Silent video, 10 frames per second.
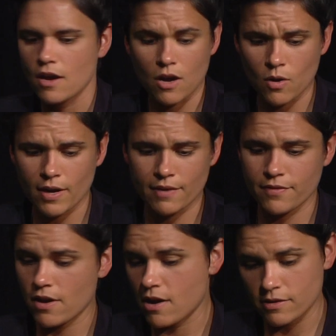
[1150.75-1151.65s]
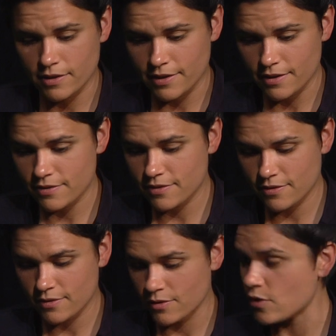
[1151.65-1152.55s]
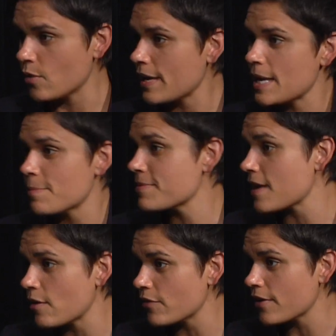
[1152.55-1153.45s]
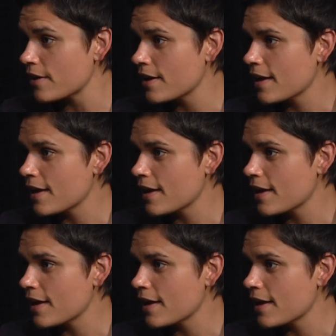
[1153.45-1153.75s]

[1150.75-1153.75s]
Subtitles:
oh, I have the ugliest, hips ever.